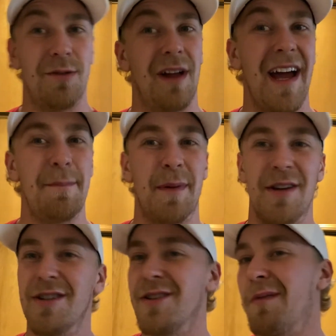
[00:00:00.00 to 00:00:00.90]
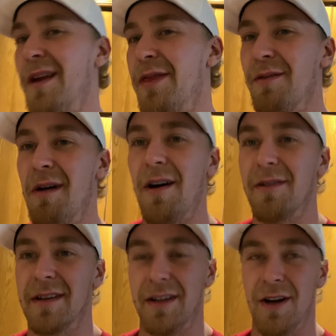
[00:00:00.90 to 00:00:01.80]
like, but you just don't want to throw
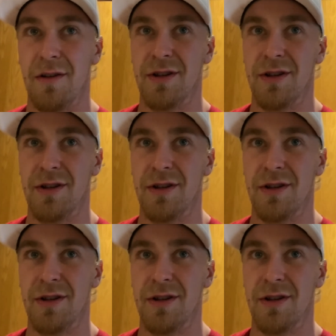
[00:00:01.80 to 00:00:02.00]
out, you know,